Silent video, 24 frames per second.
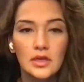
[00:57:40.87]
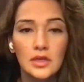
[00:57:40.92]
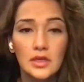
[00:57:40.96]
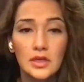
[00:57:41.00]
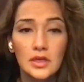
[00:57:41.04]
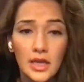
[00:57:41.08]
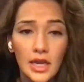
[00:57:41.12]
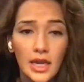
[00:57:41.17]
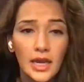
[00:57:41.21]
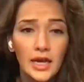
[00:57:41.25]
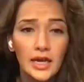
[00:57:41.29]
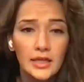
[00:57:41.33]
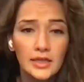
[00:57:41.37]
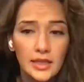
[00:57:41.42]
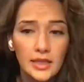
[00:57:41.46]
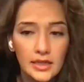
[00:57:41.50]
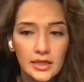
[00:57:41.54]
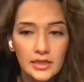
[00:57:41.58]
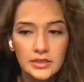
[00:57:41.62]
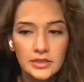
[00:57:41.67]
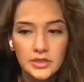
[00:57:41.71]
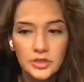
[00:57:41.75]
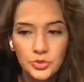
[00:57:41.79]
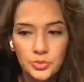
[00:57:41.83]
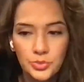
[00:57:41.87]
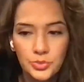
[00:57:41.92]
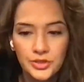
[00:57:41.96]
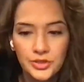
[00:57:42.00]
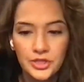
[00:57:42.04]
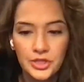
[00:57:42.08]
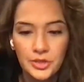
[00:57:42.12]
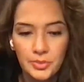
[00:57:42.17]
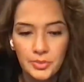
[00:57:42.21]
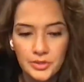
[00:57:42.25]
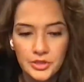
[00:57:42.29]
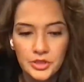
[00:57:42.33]
yeah that is super
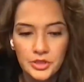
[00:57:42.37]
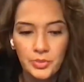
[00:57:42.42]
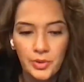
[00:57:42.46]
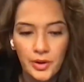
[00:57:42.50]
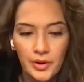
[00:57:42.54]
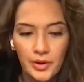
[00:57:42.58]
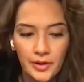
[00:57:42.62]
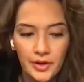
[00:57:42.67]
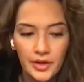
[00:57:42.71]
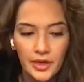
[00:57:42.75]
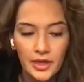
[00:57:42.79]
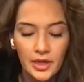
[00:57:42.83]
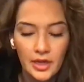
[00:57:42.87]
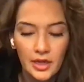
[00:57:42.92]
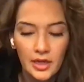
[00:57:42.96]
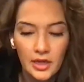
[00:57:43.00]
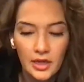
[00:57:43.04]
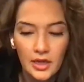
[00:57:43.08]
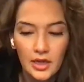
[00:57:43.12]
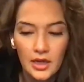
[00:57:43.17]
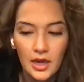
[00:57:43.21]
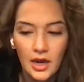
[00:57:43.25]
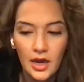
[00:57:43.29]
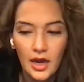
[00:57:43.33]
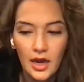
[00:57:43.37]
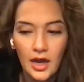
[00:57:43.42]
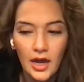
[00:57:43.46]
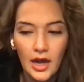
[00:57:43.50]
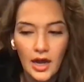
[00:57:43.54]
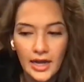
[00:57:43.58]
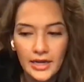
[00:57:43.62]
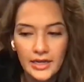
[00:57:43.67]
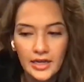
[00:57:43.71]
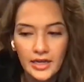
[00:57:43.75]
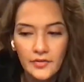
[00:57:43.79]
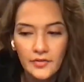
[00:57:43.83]
deep and super ironic uh,
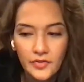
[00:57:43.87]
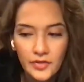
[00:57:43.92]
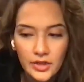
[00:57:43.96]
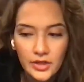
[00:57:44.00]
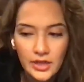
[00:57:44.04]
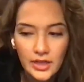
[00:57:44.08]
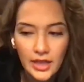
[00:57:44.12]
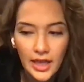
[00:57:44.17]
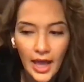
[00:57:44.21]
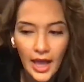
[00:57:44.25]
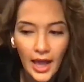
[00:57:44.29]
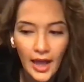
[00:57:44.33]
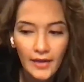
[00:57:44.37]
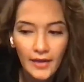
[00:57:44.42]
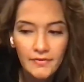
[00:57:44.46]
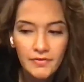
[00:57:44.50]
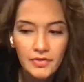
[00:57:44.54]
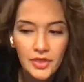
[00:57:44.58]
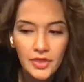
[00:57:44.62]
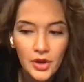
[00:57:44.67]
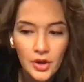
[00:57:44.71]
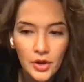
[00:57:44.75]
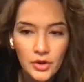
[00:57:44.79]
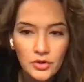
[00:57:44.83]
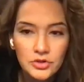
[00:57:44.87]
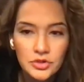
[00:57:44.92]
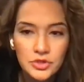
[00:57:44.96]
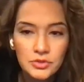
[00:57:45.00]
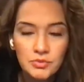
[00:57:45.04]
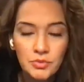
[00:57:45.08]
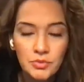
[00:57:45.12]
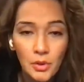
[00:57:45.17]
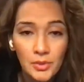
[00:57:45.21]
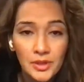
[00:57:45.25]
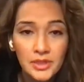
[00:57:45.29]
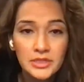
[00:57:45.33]
i definitely have those
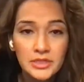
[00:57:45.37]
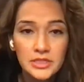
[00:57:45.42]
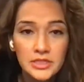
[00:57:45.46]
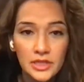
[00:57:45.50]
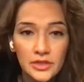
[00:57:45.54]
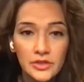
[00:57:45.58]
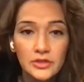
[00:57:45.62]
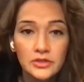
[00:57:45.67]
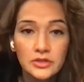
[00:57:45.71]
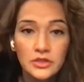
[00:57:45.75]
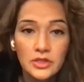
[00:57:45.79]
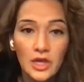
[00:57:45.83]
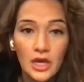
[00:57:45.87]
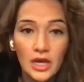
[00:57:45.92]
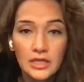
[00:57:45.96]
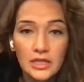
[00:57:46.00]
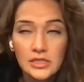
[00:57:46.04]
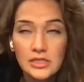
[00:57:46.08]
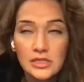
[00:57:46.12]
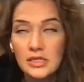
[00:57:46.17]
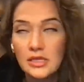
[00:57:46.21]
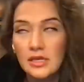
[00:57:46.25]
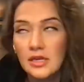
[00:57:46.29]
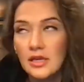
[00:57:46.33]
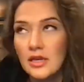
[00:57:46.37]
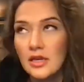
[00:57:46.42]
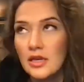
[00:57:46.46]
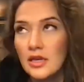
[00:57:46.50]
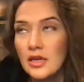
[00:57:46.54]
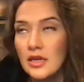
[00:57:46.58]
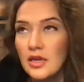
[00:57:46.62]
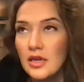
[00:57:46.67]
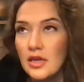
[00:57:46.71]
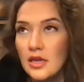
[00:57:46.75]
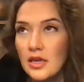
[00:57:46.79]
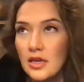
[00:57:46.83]
moments and those thoughts
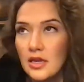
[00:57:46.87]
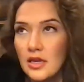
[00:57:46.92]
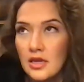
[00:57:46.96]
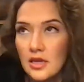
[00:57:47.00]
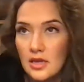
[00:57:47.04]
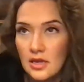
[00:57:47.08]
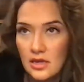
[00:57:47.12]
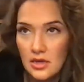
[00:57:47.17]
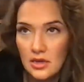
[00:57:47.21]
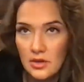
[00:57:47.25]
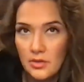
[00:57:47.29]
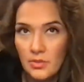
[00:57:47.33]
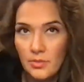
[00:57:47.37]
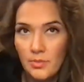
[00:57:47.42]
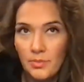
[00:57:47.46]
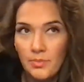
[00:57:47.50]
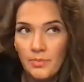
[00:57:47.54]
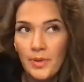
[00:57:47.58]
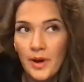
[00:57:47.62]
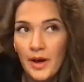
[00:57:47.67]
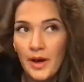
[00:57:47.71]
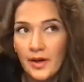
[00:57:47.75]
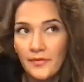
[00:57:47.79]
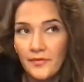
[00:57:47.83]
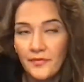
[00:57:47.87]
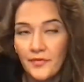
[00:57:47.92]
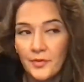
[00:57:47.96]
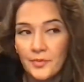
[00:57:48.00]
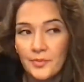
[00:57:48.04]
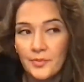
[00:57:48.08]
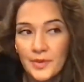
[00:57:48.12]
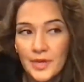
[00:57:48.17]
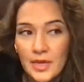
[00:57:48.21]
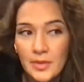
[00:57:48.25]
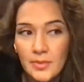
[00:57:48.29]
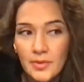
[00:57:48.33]
but for
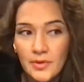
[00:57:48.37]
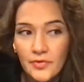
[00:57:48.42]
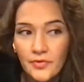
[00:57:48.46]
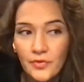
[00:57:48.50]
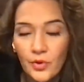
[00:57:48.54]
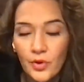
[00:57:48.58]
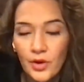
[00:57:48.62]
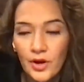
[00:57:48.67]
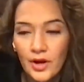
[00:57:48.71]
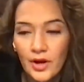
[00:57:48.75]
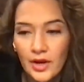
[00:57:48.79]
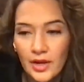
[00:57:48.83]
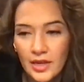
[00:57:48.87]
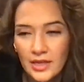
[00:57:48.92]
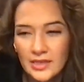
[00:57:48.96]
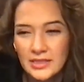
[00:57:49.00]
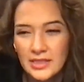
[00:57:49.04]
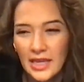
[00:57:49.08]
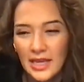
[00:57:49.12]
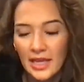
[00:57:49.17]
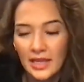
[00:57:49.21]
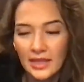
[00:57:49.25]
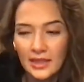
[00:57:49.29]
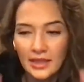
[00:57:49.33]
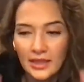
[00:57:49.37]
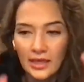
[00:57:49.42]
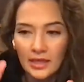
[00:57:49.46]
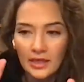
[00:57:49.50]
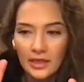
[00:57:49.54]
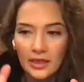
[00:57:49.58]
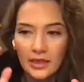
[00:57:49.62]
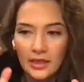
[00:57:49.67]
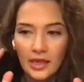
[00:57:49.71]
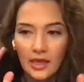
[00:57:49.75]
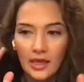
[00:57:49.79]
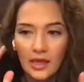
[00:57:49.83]
me before because I, I
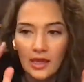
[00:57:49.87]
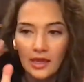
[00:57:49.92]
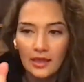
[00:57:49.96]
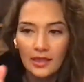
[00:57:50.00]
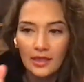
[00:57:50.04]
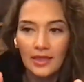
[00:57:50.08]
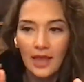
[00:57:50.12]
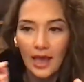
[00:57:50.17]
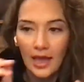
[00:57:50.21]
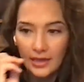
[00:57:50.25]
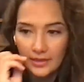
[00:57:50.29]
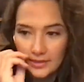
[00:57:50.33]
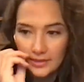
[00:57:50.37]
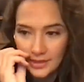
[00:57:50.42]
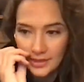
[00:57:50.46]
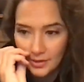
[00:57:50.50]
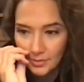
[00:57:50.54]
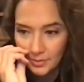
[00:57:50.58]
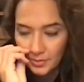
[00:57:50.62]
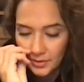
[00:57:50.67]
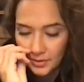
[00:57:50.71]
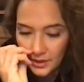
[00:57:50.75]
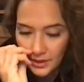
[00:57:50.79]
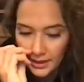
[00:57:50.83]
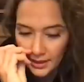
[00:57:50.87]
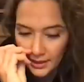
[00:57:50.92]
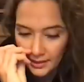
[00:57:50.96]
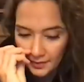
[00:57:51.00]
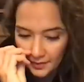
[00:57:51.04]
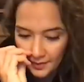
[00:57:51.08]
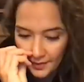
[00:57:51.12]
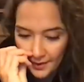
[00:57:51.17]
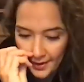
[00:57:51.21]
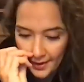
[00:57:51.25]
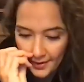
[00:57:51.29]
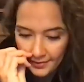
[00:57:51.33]
think thinking that deeply
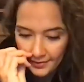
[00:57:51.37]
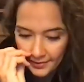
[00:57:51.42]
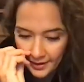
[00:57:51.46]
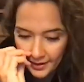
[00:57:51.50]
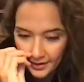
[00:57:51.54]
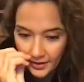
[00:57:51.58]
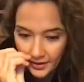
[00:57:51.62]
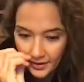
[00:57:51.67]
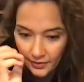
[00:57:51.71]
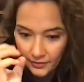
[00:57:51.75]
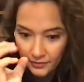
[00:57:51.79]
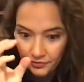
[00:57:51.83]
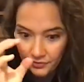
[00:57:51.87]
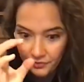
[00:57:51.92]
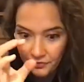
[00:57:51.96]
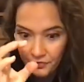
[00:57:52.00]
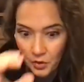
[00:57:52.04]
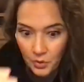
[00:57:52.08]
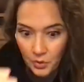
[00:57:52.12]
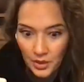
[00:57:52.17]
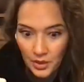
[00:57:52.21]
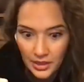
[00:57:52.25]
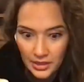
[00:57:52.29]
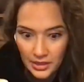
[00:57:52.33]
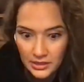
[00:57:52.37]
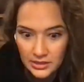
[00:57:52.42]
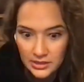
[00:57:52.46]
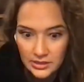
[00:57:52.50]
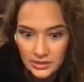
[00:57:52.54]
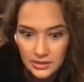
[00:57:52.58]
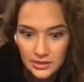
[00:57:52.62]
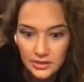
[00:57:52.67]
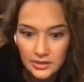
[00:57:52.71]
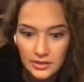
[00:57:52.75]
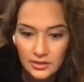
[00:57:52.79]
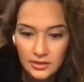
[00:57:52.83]
and that like
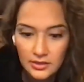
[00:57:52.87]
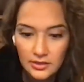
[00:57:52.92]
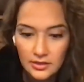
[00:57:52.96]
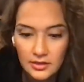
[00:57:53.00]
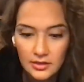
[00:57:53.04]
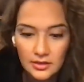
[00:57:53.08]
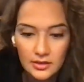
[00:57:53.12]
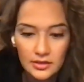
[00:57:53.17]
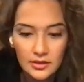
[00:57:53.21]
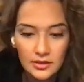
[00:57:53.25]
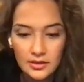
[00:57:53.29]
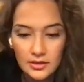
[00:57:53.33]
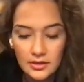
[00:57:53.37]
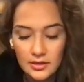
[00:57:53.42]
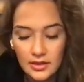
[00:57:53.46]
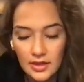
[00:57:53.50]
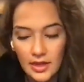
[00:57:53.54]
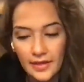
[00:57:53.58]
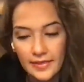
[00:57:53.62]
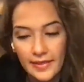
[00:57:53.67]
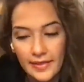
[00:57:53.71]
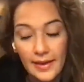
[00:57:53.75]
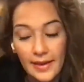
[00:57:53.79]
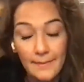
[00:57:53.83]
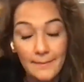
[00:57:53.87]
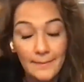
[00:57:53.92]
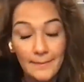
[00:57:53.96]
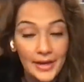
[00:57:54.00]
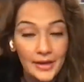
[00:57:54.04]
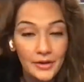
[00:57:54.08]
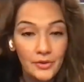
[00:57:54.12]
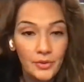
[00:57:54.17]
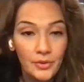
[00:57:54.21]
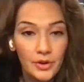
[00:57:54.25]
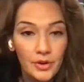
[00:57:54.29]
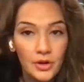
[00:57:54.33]
focused and that
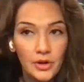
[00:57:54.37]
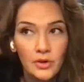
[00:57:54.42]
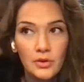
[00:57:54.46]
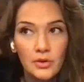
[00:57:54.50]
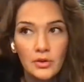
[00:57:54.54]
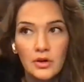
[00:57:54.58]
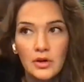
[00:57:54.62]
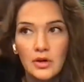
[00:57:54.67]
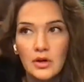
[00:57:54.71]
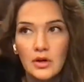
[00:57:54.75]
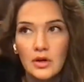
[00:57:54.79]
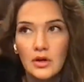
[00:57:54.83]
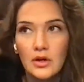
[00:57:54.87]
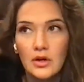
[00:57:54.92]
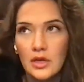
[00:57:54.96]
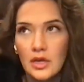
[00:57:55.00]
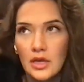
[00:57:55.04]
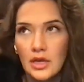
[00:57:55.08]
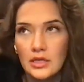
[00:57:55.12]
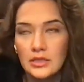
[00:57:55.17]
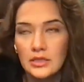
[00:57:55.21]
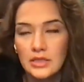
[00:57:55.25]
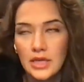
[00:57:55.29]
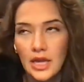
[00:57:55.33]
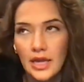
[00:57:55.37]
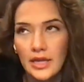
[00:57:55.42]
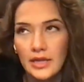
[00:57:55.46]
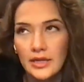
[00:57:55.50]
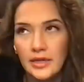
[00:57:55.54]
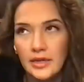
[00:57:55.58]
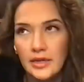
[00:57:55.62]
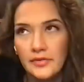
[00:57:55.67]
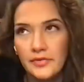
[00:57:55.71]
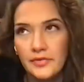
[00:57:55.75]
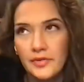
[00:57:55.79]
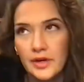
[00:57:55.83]
micro is kind
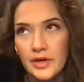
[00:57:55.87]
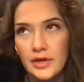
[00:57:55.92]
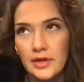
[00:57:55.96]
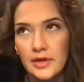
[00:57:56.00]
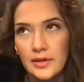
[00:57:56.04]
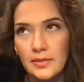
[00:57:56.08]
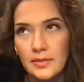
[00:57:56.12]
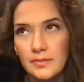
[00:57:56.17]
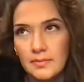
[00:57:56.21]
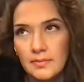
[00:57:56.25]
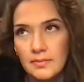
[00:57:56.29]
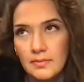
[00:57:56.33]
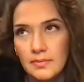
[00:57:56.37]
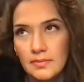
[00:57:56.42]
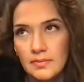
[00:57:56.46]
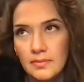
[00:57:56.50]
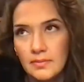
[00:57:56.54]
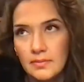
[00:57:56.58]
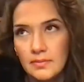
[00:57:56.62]
of um